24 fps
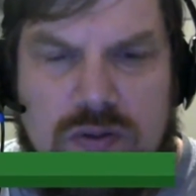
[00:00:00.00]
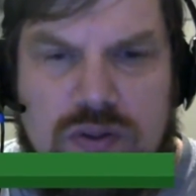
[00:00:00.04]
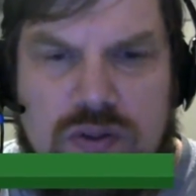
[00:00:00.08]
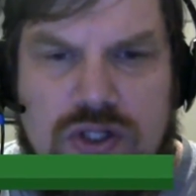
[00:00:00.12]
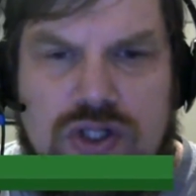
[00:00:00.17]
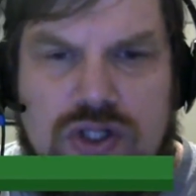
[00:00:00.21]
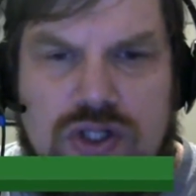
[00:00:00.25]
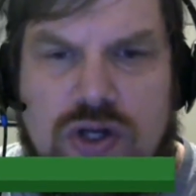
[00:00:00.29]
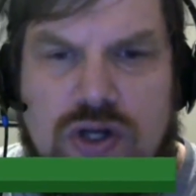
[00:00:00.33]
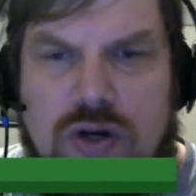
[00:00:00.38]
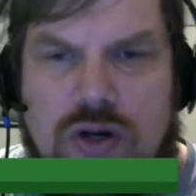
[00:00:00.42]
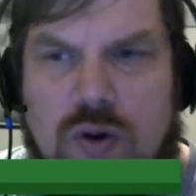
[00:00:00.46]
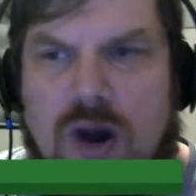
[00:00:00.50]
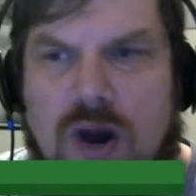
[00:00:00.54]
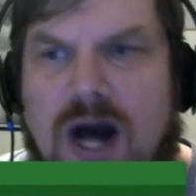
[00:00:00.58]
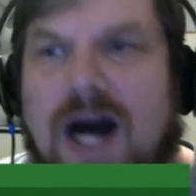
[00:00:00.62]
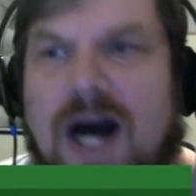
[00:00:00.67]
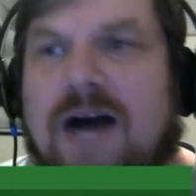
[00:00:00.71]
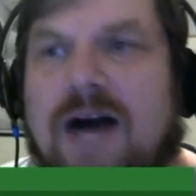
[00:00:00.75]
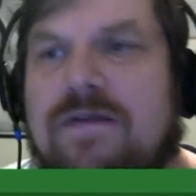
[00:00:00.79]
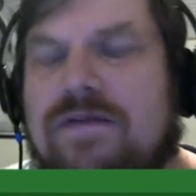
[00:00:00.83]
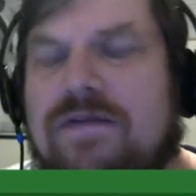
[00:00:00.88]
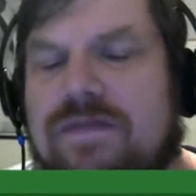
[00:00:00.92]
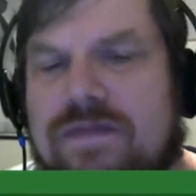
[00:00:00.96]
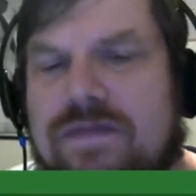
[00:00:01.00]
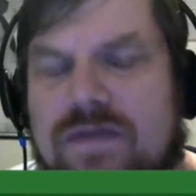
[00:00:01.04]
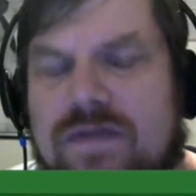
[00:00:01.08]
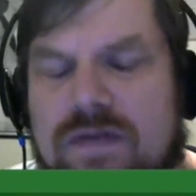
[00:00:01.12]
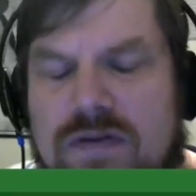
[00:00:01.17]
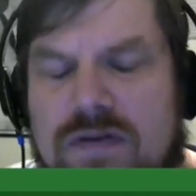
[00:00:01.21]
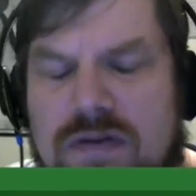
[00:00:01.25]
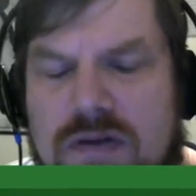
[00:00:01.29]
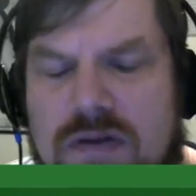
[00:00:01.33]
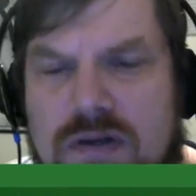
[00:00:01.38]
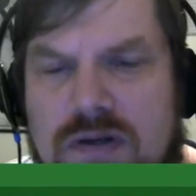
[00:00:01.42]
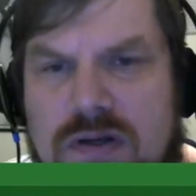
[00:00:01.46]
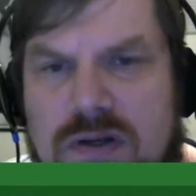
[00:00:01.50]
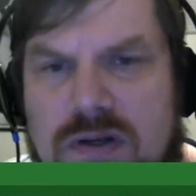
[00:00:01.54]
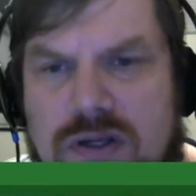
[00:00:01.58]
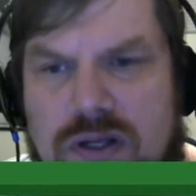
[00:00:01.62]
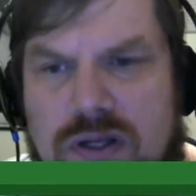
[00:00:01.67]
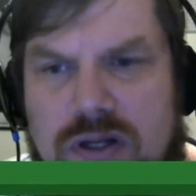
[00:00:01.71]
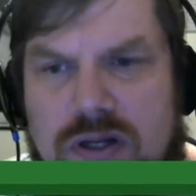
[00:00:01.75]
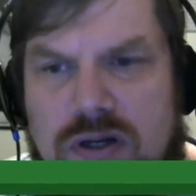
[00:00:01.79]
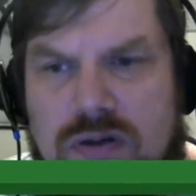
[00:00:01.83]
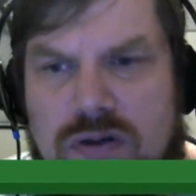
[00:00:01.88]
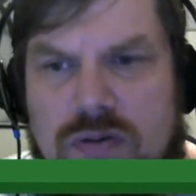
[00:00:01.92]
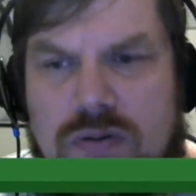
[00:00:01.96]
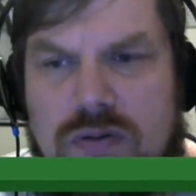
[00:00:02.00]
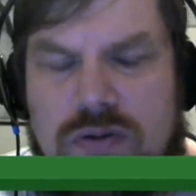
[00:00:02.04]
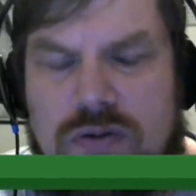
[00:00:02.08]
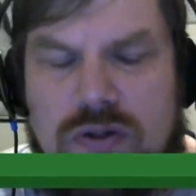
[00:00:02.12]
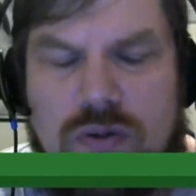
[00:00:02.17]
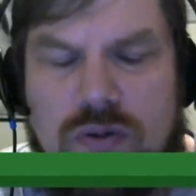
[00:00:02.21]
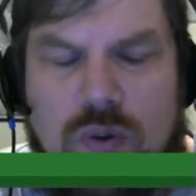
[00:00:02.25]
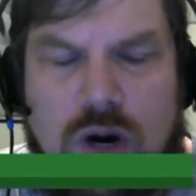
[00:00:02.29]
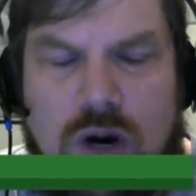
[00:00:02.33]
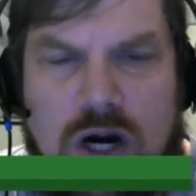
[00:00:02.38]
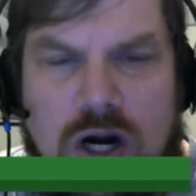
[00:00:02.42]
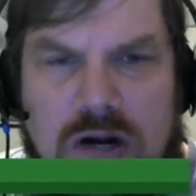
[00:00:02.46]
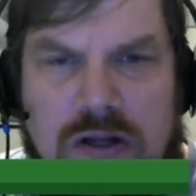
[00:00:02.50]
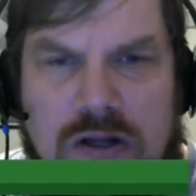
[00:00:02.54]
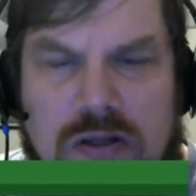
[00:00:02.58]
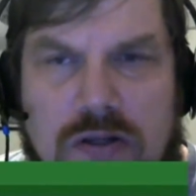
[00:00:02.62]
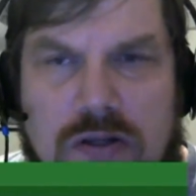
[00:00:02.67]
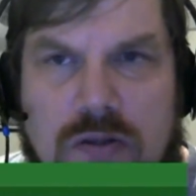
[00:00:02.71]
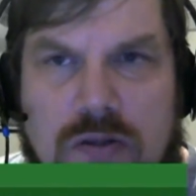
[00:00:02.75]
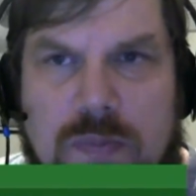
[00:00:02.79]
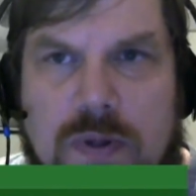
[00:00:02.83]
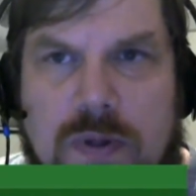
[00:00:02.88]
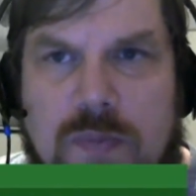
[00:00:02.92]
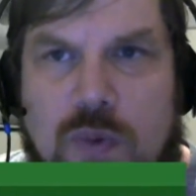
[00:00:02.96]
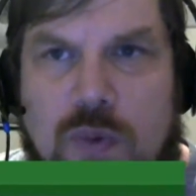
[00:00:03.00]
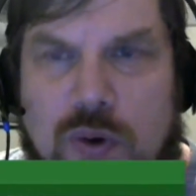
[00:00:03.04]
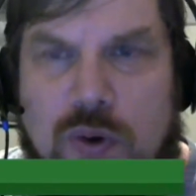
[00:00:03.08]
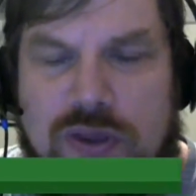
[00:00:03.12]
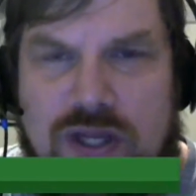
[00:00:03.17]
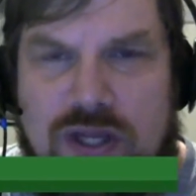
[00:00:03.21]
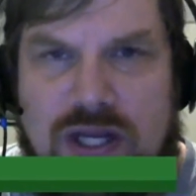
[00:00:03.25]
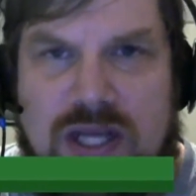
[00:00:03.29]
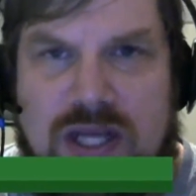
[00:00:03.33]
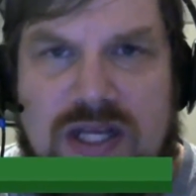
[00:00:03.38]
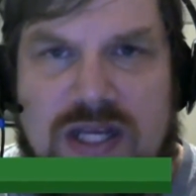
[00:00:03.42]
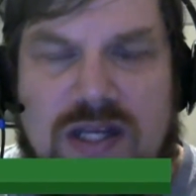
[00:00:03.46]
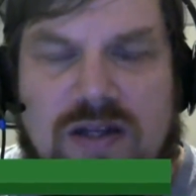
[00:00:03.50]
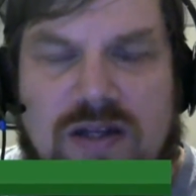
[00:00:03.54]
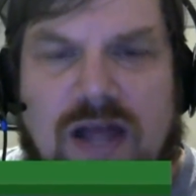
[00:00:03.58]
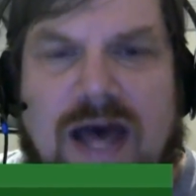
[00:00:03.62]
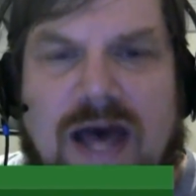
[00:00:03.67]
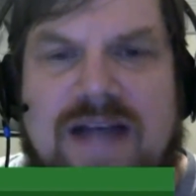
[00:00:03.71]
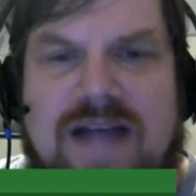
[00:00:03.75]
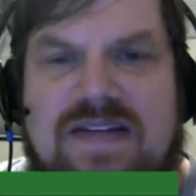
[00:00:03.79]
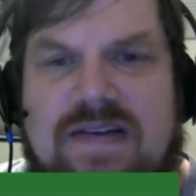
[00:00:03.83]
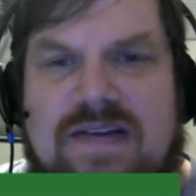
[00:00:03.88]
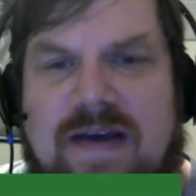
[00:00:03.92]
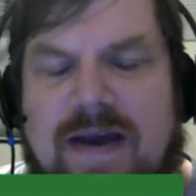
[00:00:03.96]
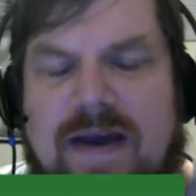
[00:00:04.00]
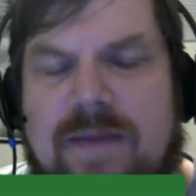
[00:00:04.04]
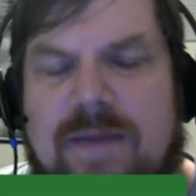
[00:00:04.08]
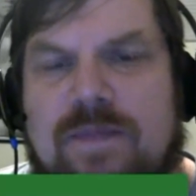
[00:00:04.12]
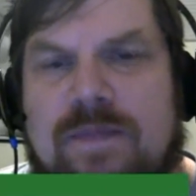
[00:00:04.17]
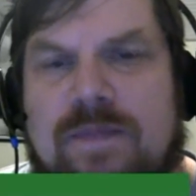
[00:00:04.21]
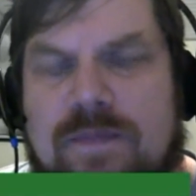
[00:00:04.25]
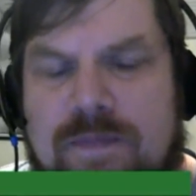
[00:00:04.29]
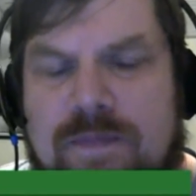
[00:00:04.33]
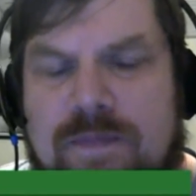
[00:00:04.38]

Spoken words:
show off, Noir a little bit more than I did last time.